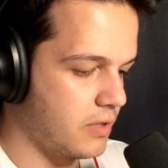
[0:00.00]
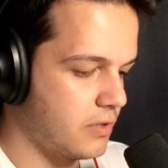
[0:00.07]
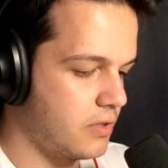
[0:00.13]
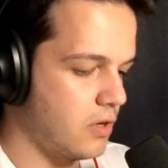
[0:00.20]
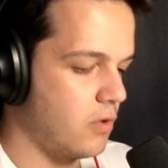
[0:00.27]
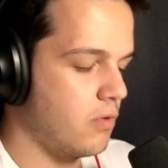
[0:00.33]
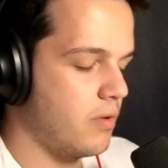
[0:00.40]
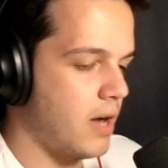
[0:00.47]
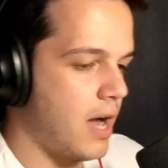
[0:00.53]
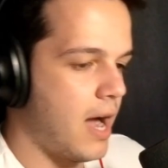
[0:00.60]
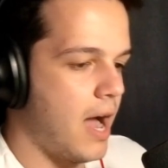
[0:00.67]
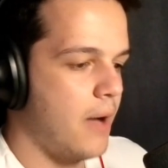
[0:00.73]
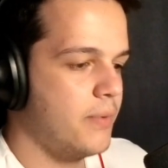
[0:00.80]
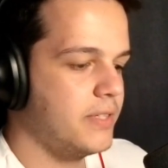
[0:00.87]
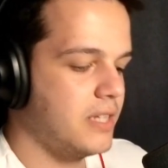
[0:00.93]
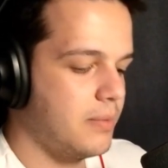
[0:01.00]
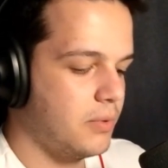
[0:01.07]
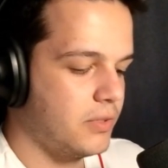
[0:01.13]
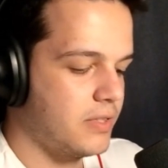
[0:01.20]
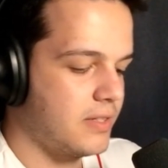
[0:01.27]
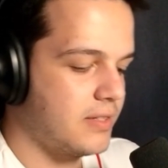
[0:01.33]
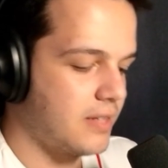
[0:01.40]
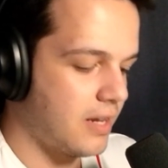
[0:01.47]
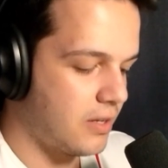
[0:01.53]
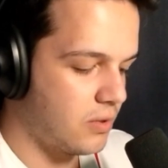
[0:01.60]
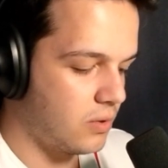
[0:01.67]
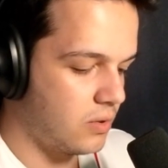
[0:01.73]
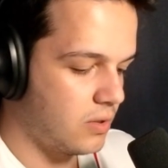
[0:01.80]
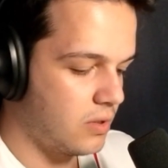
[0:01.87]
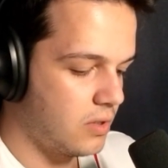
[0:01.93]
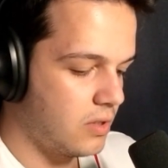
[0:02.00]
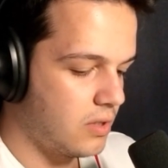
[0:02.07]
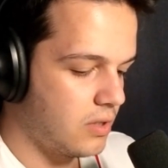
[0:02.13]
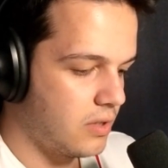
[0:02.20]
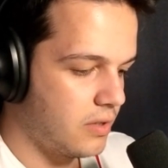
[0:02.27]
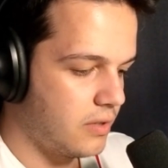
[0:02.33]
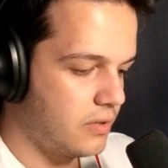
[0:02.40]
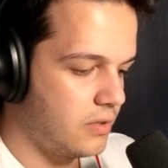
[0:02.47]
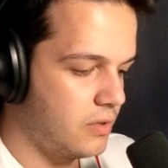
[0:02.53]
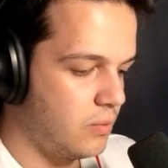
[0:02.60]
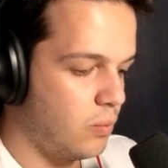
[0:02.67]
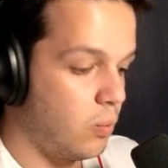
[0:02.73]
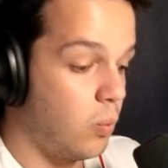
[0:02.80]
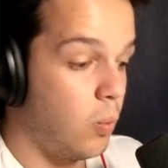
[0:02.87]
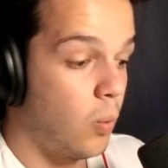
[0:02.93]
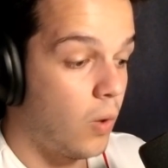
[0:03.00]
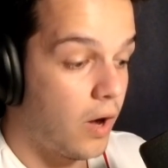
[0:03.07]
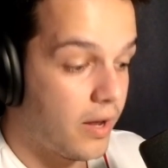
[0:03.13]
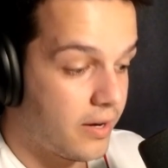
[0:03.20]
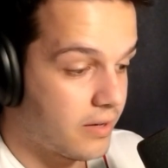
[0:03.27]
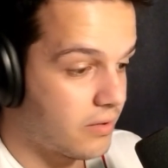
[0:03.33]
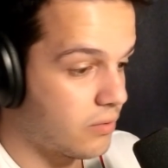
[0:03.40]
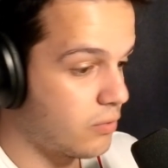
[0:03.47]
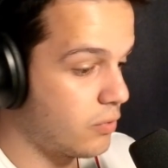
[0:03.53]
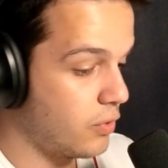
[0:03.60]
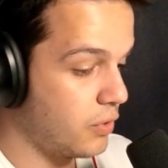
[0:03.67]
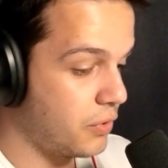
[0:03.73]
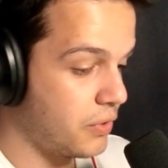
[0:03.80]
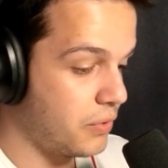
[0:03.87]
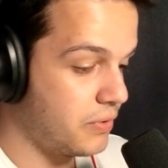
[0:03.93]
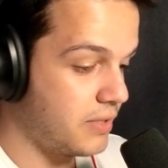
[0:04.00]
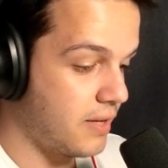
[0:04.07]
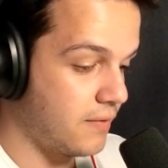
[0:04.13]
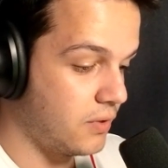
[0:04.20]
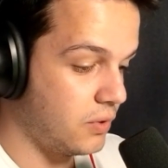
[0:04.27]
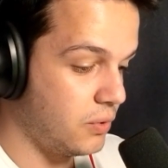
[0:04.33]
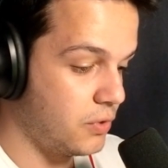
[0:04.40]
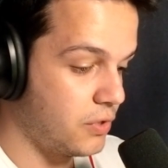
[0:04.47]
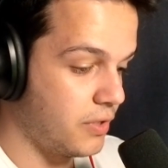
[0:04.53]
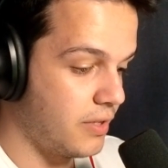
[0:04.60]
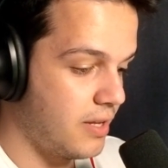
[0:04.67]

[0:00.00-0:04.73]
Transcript: So I was able to cycle to 1 Royal Ghost evolution.